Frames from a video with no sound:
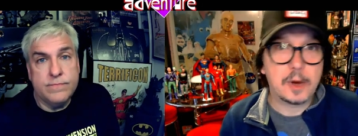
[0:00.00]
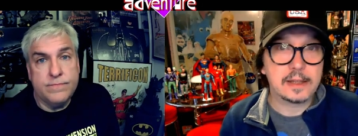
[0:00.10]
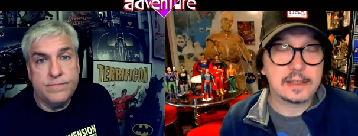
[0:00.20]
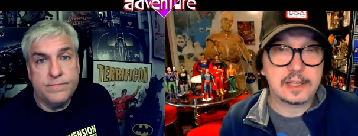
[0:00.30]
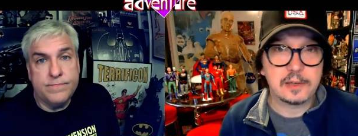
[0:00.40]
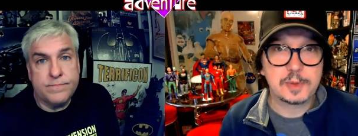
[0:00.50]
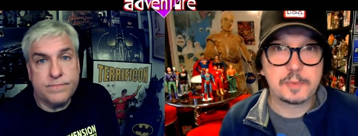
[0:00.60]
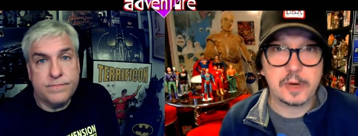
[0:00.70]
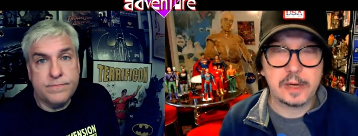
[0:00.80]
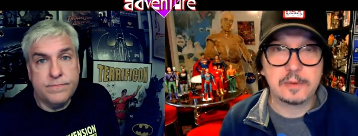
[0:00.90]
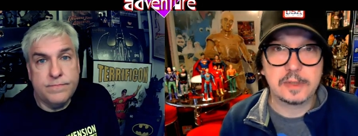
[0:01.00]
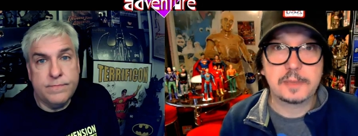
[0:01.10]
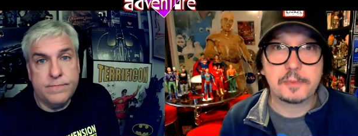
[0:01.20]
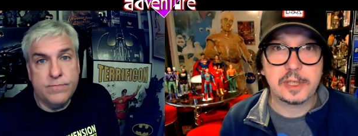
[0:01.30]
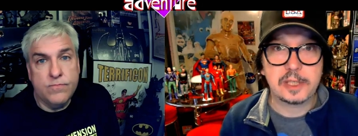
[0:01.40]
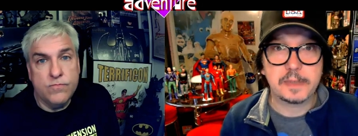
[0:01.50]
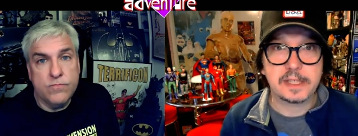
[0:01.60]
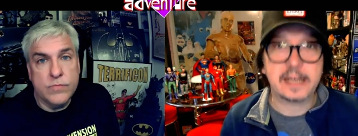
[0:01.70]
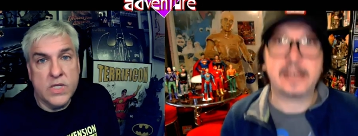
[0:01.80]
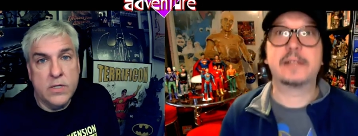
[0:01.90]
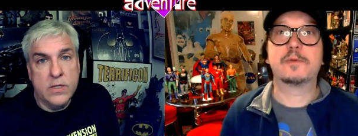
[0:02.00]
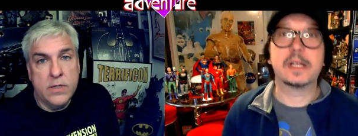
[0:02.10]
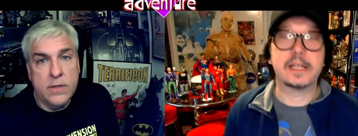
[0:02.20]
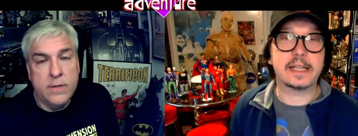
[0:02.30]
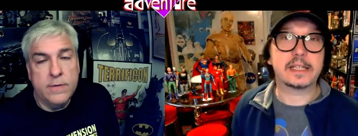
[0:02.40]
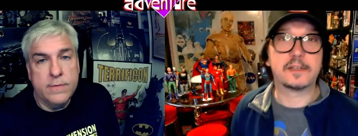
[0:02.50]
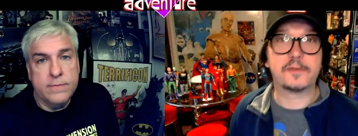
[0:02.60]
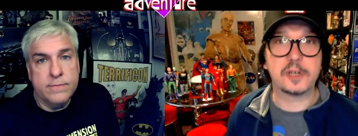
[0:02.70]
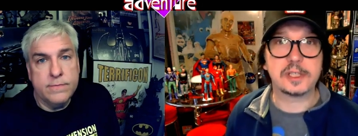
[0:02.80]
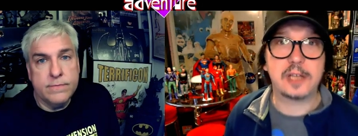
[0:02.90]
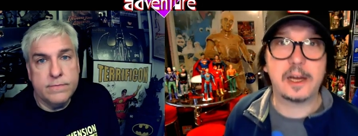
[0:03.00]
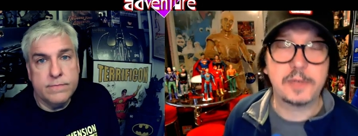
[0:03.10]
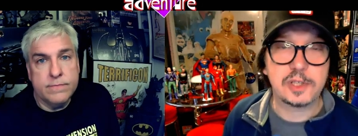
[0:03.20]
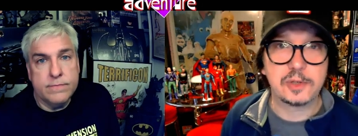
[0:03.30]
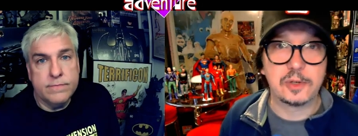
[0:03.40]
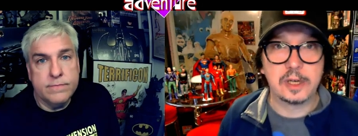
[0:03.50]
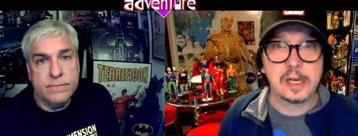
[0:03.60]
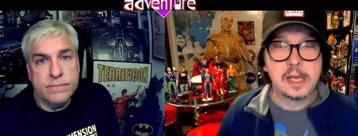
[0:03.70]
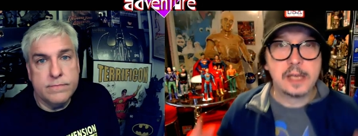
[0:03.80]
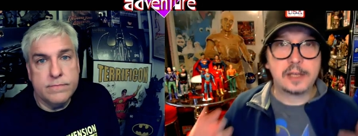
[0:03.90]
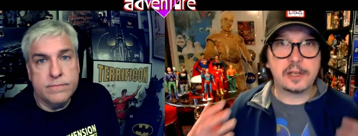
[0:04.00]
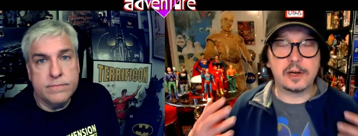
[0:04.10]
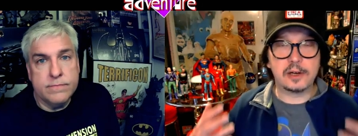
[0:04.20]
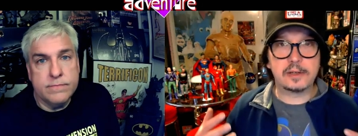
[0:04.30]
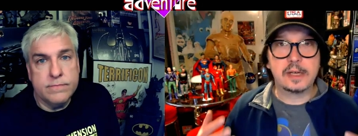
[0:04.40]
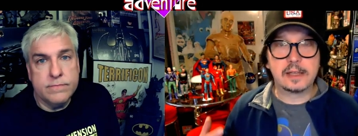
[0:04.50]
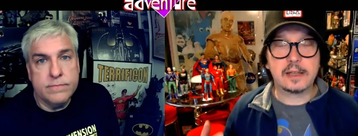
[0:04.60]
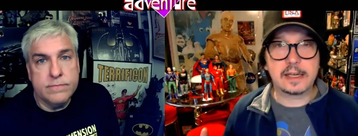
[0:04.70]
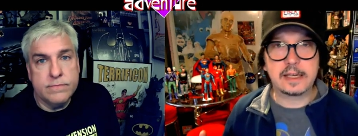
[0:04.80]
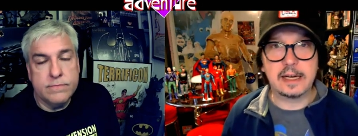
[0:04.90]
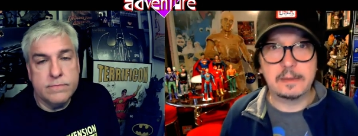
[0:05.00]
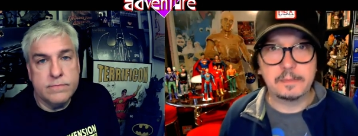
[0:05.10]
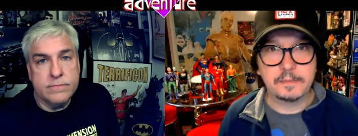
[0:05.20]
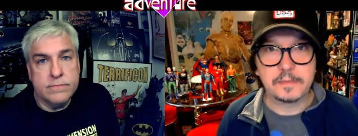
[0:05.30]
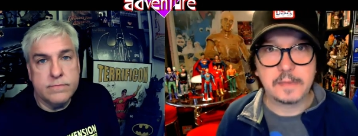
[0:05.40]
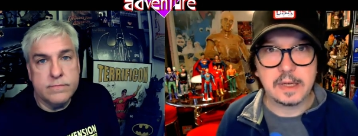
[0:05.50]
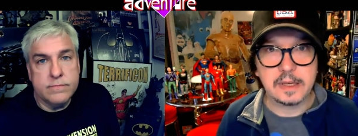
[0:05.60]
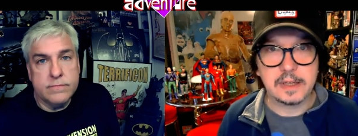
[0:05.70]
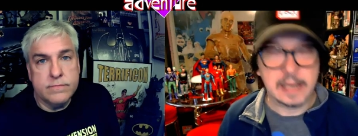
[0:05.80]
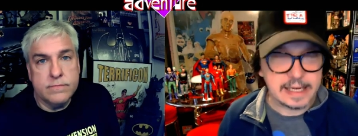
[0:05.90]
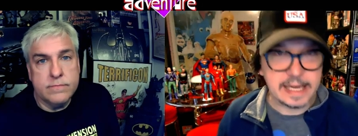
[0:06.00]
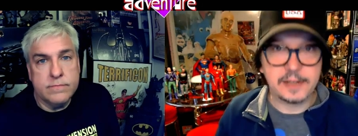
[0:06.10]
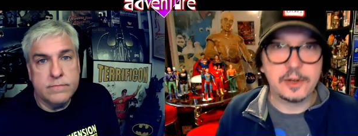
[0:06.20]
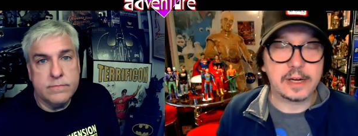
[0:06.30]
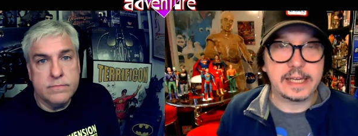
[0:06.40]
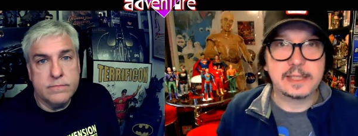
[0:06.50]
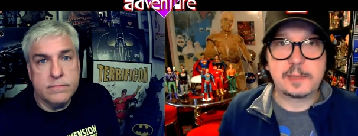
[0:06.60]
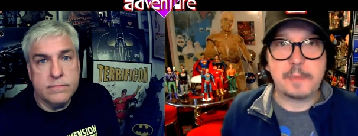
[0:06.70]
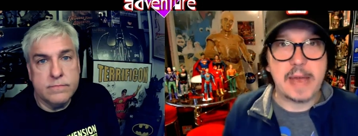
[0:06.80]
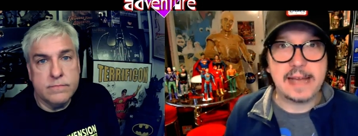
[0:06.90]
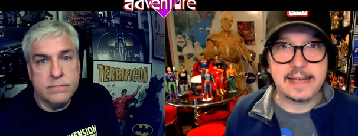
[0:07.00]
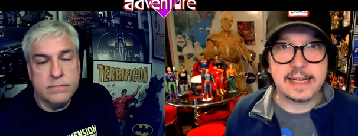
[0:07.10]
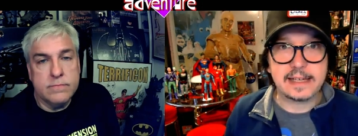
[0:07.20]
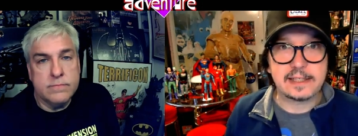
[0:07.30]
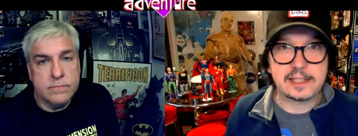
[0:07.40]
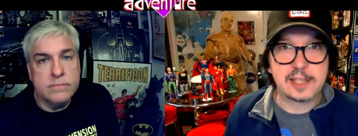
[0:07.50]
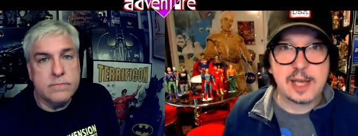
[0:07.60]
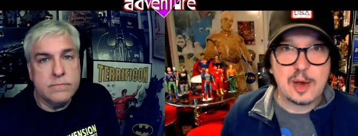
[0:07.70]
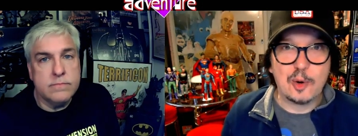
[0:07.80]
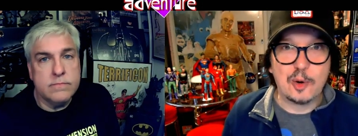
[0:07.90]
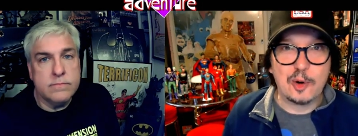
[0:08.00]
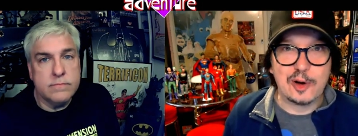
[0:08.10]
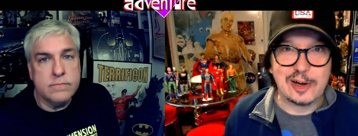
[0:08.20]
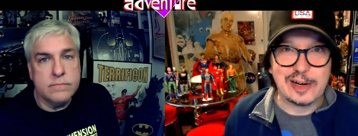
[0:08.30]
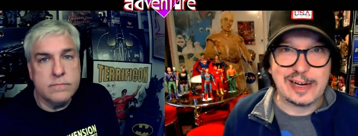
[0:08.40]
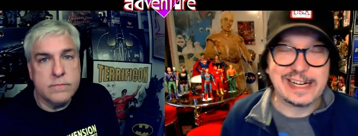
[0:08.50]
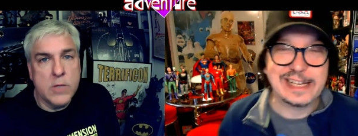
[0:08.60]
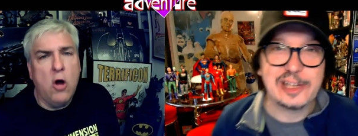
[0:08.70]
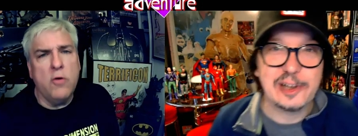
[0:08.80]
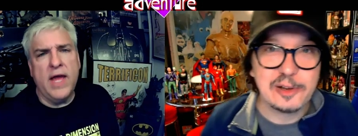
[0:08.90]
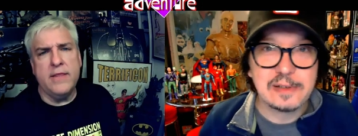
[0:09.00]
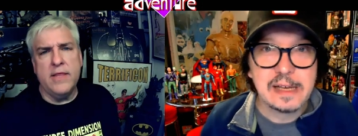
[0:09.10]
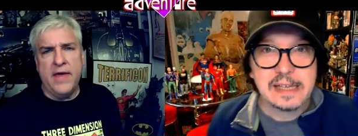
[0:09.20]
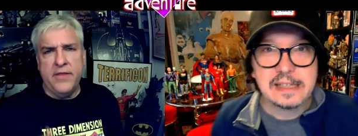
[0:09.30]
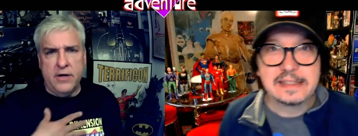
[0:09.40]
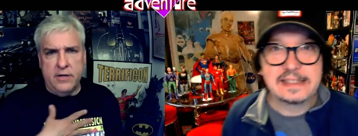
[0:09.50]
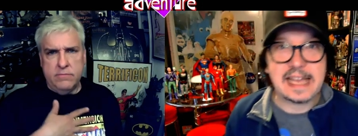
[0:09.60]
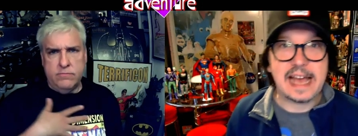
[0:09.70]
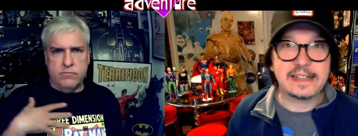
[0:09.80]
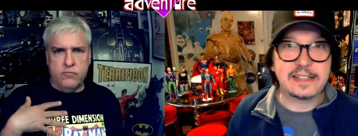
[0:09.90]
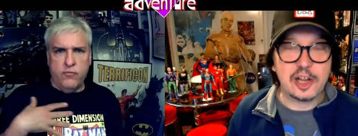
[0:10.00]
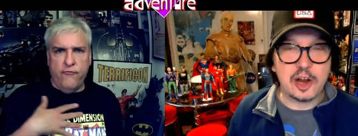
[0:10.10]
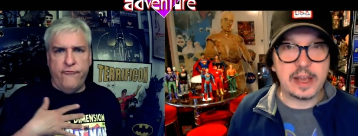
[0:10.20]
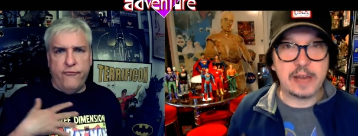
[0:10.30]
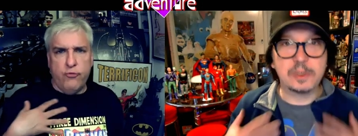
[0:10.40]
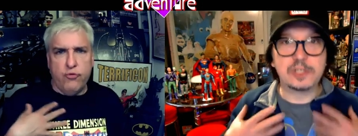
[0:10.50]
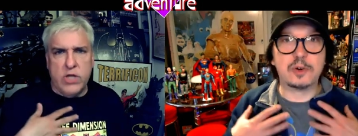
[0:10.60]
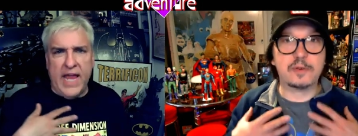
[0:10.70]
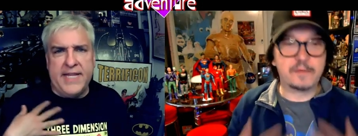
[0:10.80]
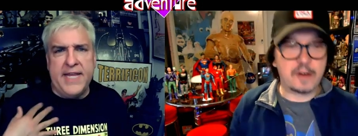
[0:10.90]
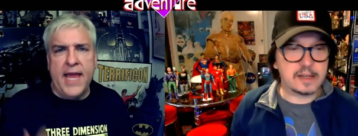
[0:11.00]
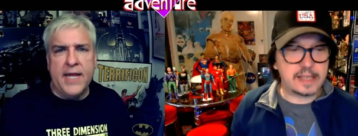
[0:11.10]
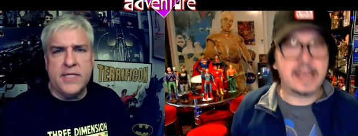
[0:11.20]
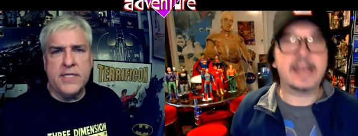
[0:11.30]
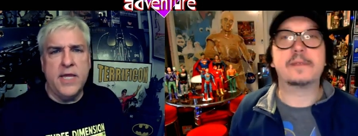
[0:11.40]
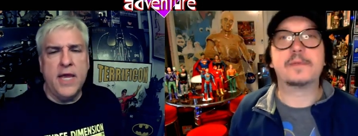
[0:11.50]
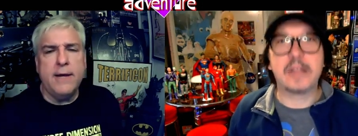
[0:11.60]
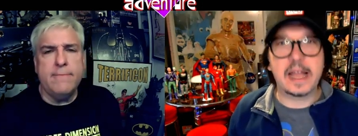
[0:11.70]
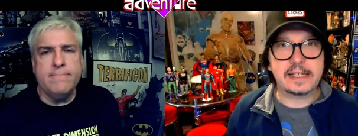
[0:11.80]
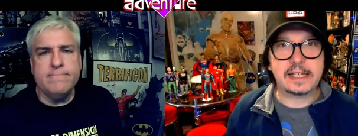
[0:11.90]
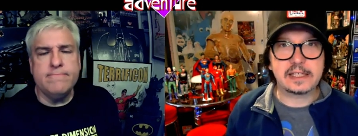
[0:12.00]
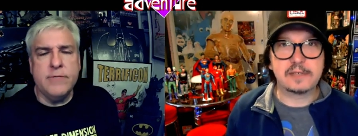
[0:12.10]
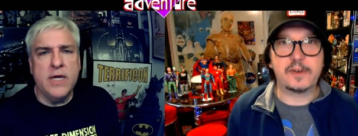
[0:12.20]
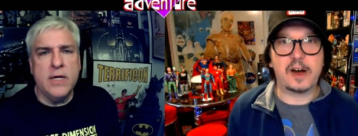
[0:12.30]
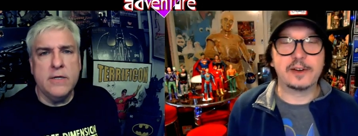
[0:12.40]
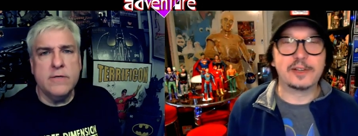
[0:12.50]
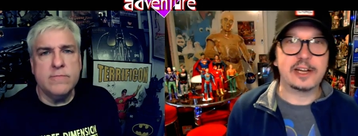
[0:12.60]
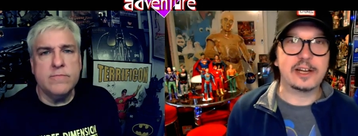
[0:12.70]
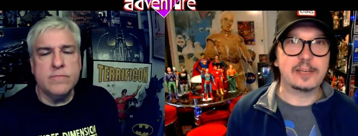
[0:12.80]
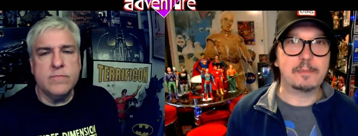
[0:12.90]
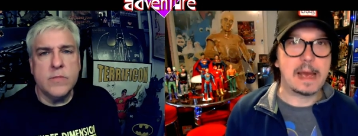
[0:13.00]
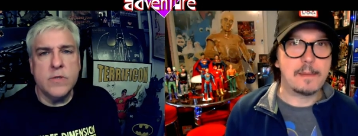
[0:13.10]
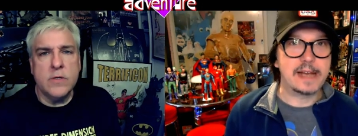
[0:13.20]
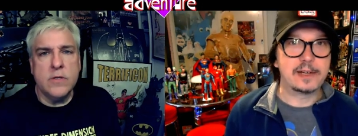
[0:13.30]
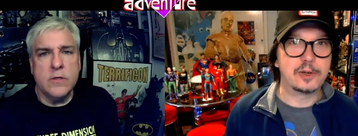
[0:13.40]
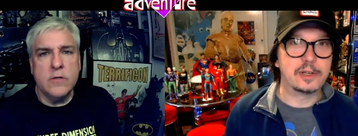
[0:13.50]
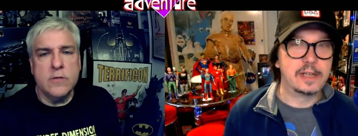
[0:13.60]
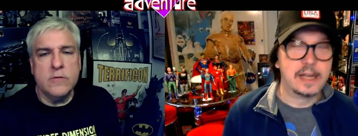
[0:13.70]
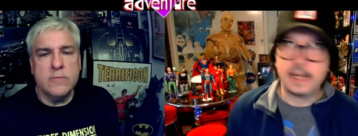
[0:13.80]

Speaker 1: rightly so. It was pre- it was pretty spectacular, and really that's the first time you saw you know like um again not in spandex or oh know, that leather satin. You know it was all latex, yeah, yeah. latex and yeah. vinyl. You know you Batman couldn't